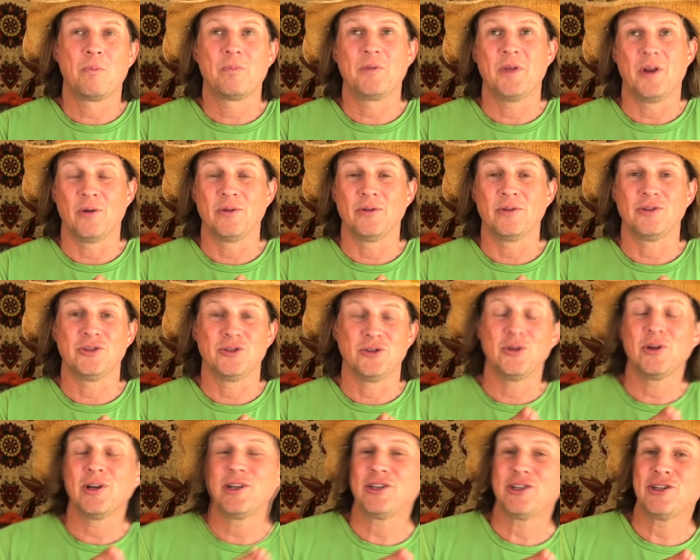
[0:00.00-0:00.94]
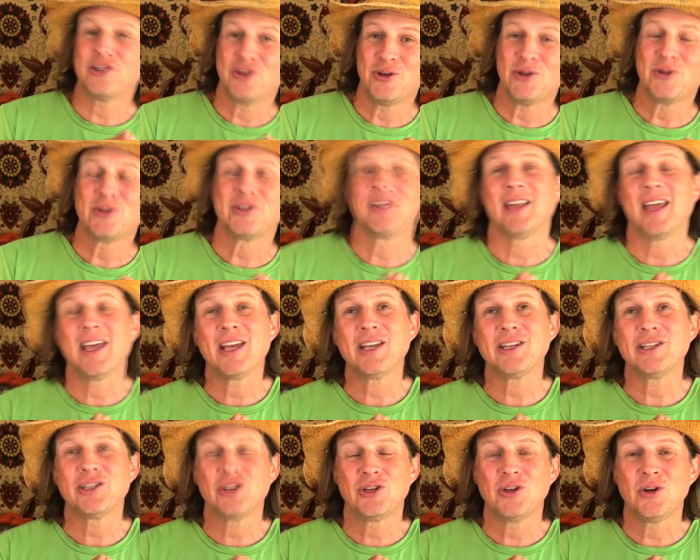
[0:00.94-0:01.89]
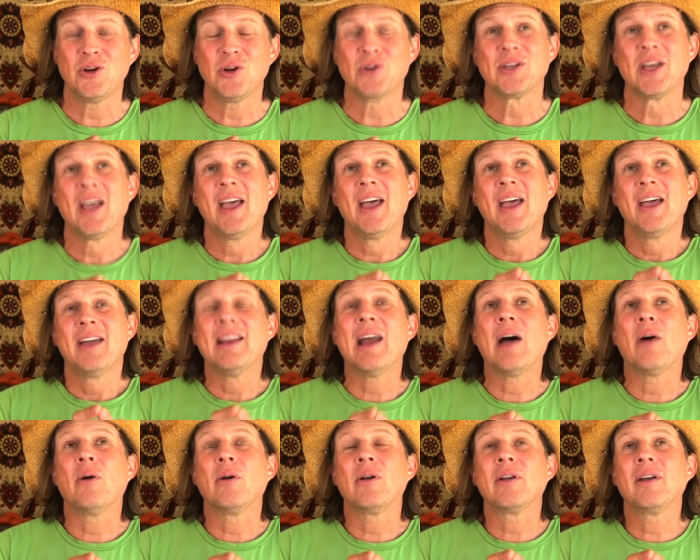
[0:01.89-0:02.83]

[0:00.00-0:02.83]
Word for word: you know, do you get to choose? Do they get to choose? Now,